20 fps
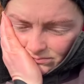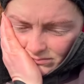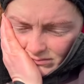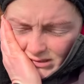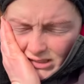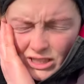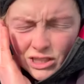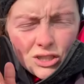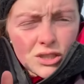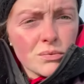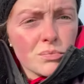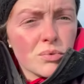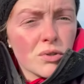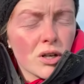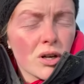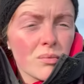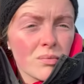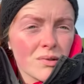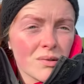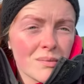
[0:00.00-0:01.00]
It's just
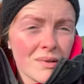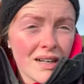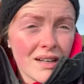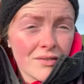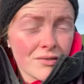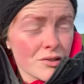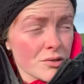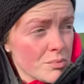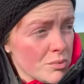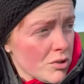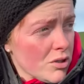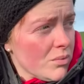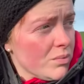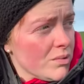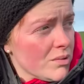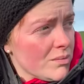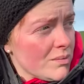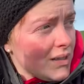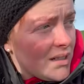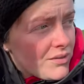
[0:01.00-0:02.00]
problem after
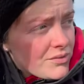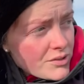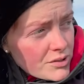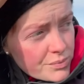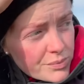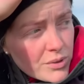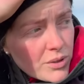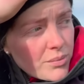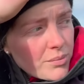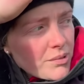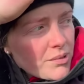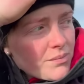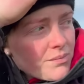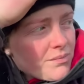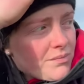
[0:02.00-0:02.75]
problem after problem.